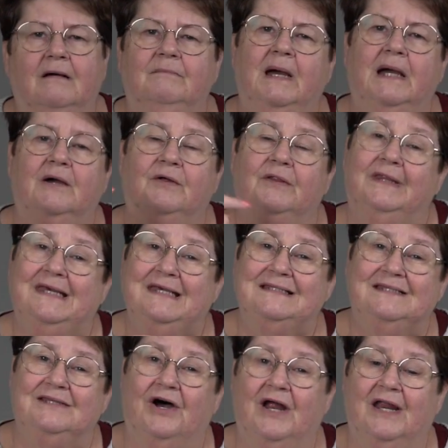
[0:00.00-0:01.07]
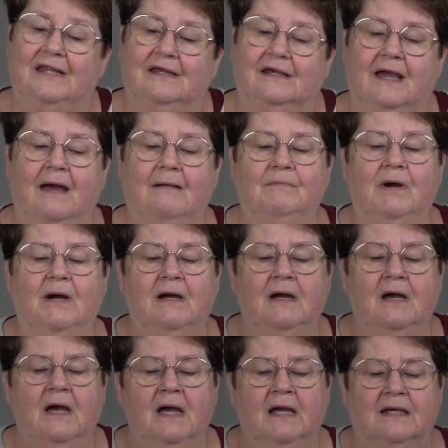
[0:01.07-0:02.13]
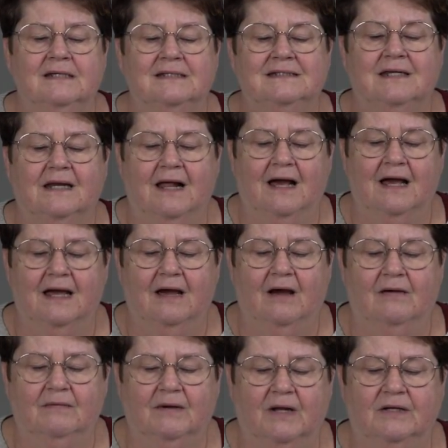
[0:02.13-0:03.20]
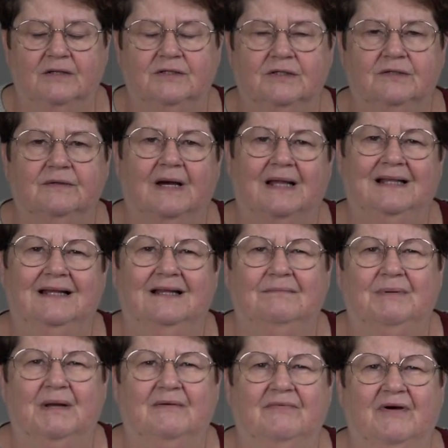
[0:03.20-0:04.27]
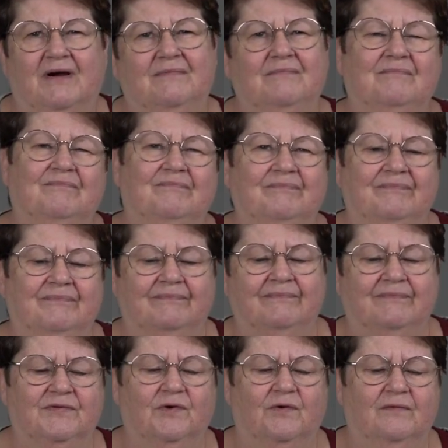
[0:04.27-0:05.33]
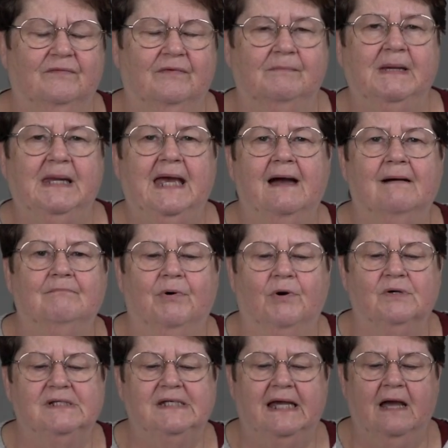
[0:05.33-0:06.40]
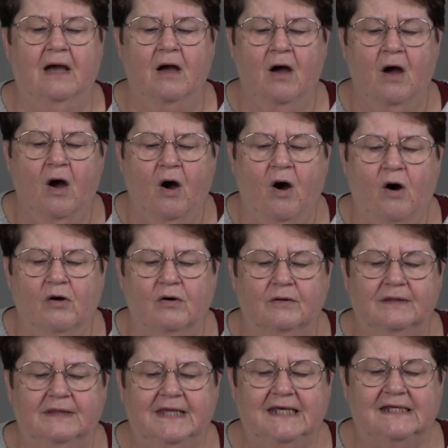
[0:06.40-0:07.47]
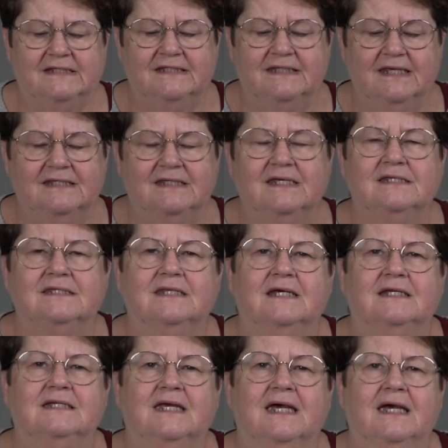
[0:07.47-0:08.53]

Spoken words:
I'm back on this side of the camera because today I'm going to do a little bit of a sort of a mini unboxing on this. This is the